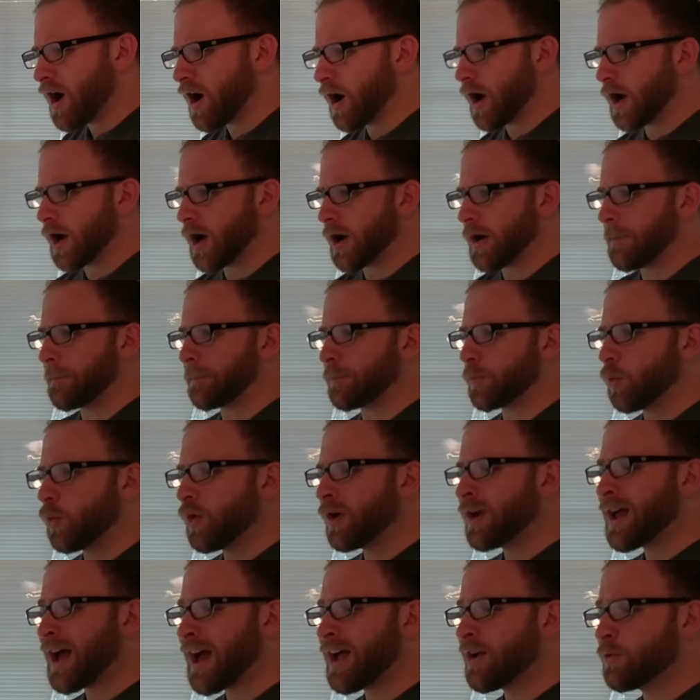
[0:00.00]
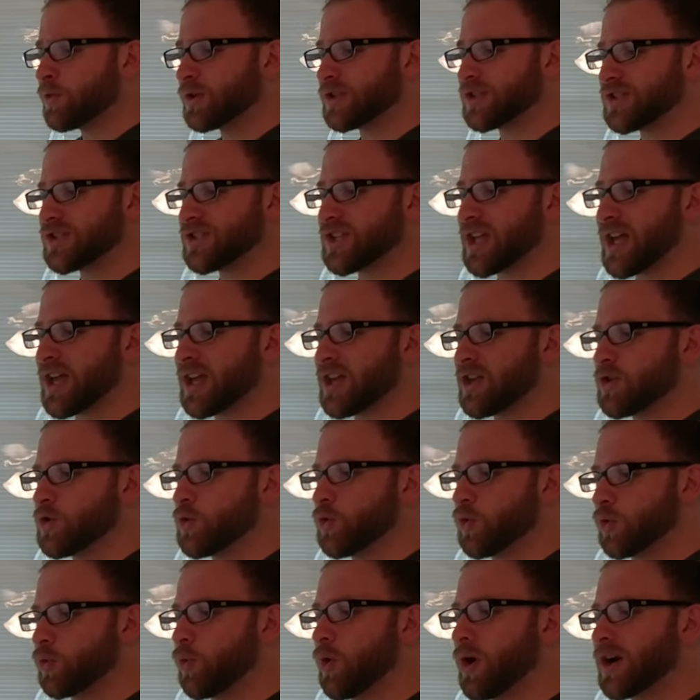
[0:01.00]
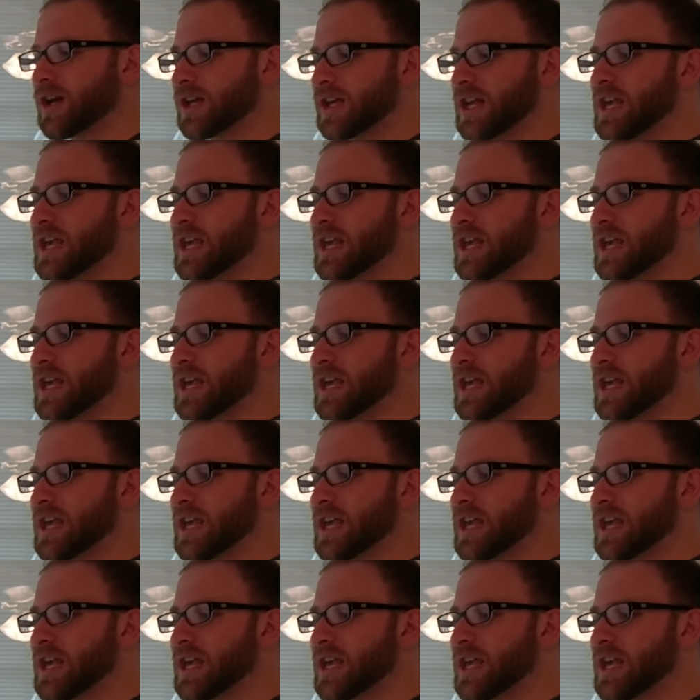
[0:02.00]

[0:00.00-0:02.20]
What I would say you would want